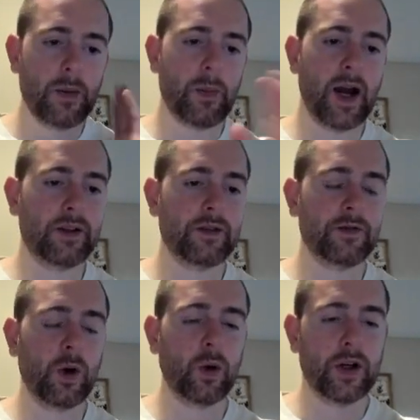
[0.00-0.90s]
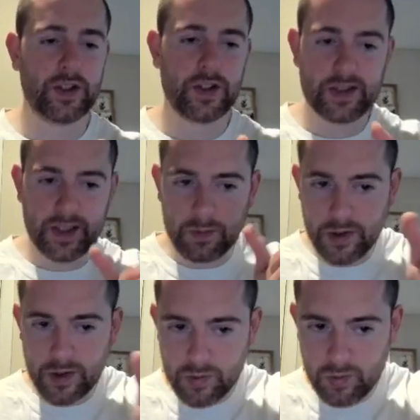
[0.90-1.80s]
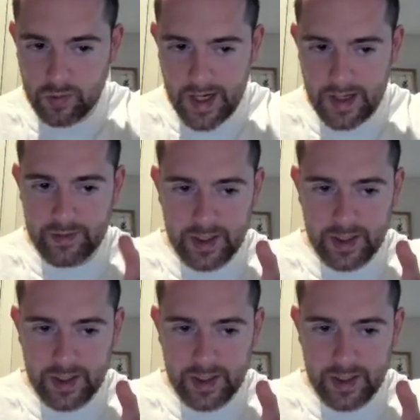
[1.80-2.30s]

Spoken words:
piling forward and just keep driving